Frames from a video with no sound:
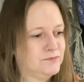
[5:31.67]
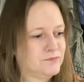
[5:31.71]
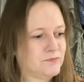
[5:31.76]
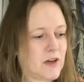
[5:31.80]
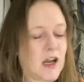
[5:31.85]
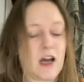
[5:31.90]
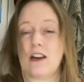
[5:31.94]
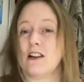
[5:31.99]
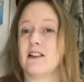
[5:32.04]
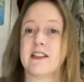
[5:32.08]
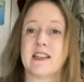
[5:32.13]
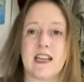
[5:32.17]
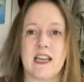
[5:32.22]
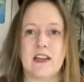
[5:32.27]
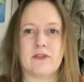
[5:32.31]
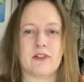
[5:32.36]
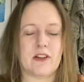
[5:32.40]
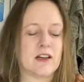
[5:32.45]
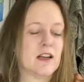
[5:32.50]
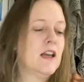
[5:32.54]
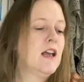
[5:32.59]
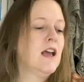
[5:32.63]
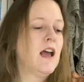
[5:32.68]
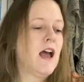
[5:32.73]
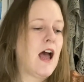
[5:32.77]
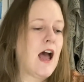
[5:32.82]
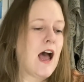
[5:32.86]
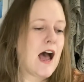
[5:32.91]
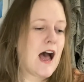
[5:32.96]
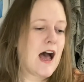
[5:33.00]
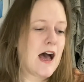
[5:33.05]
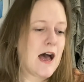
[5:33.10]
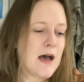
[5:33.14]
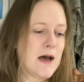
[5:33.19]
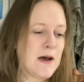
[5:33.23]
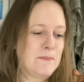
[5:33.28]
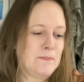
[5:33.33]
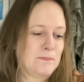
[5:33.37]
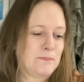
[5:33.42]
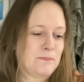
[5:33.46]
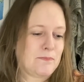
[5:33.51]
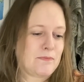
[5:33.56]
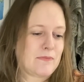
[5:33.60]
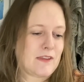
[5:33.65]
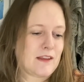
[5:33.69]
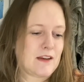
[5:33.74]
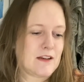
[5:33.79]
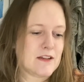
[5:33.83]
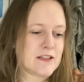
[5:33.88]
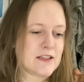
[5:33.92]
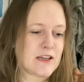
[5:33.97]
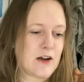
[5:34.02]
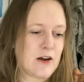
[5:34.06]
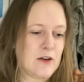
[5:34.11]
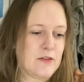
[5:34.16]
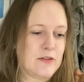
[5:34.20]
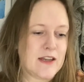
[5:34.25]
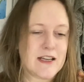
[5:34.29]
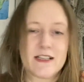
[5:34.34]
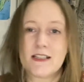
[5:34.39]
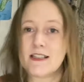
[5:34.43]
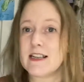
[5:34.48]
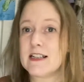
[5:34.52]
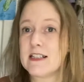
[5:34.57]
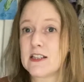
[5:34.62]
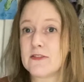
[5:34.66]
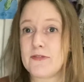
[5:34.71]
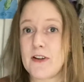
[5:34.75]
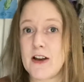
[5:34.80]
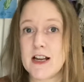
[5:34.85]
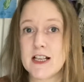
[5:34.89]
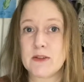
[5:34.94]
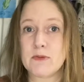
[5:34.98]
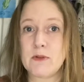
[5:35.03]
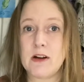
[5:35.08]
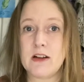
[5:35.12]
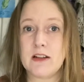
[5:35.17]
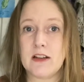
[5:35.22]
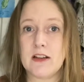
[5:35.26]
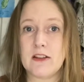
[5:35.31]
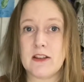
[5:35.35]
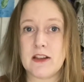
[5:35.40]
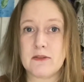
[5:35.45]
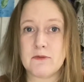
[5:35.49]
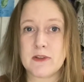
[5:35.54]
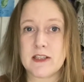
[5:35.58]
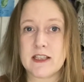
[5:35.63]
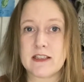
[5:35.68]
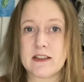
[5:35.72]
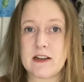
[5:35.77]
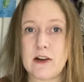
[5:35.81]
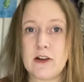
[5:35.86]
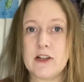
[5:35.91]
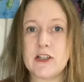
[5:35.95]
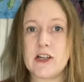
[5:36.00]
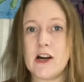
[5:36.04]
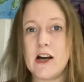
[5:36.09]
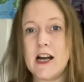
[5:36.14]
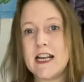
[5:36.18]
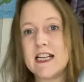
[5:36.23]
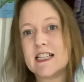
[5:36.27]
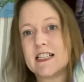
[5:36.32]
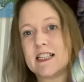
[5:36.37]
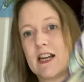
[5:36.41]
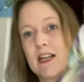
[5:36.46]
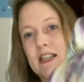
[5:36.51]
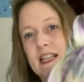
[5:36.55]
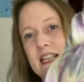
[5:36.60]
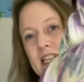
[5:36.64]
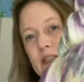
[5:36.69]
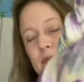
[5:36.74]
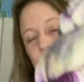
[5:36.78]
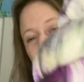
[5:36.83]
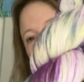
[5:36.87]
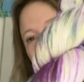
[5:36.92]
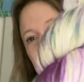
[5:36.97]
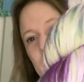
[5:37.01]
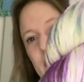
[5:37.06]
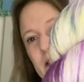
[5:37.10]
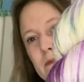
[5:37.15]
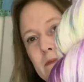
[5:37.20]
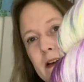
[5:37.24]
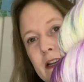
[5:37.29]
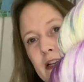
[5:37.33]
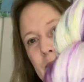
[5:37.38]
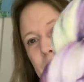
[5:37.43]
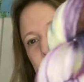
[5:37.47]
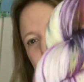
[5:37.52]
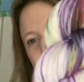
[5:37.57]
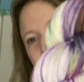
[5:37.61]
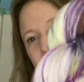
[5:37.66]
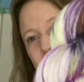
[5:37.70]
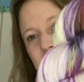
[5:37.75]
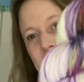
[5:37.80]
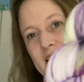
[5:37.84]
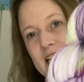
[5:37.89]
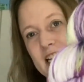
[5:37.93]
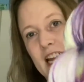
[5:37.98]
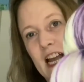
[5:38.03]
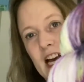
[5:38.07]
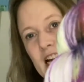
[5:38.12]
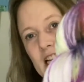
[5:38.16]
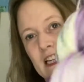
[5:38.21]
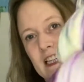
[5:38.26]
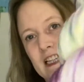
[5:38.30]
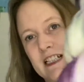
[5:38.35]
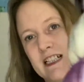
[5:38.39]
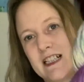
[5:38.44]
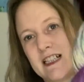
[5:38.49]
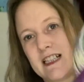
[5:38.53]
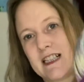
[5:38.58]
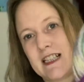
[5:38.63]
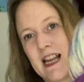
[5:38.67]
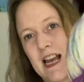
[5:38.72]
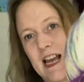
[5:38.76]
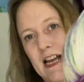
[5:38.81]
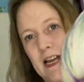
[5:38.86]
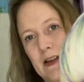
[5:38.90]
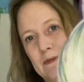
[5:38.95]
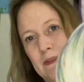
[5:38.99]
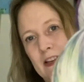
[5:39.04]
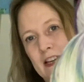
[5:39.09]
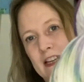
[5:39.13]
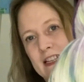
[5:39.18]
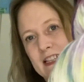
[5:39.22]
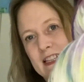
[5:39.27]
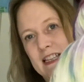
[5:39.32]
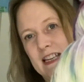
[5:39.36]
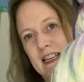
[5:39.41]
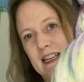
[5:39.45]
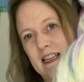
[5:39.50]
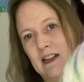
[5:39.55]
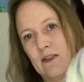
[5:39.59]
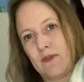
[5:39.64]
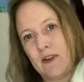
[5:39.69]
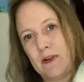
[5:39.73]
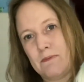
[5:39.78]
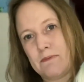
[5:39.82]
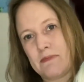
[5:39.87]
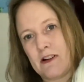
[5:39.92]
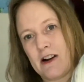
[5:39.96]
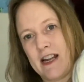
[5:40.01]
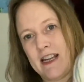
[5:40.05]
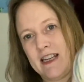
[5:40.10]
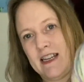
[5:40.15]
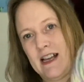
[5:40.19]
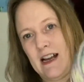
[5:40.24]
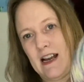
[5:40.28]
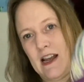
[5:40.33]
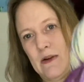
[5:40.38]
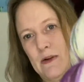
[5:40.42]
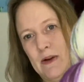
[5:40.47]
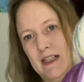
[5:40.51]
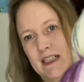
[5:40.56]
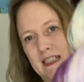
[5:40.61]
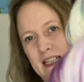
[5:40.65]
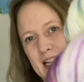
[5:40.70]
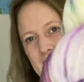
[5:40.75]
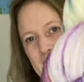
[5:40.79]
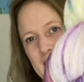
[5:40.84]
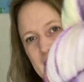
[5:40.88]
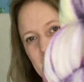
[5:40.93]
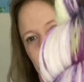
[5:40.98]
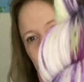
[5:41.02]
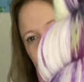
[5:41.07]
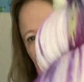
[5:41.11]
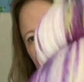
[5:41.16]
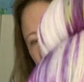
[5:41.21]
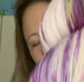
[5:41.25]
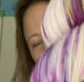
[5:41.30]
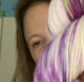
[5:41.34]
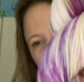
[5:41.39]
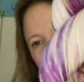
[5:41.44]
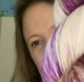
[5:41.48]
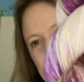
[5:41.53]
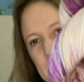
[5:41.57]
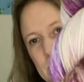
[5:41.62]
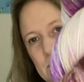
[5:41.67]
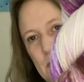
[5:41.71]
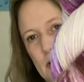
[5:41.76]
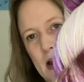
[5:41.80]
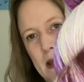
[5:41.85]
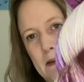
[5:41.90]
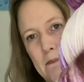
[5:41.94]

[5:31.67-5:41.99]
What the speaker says: colours even. So this is the first one that was snow dyed. So this one used much brighter colours. You can see a lovely bright yellow in there. There's bright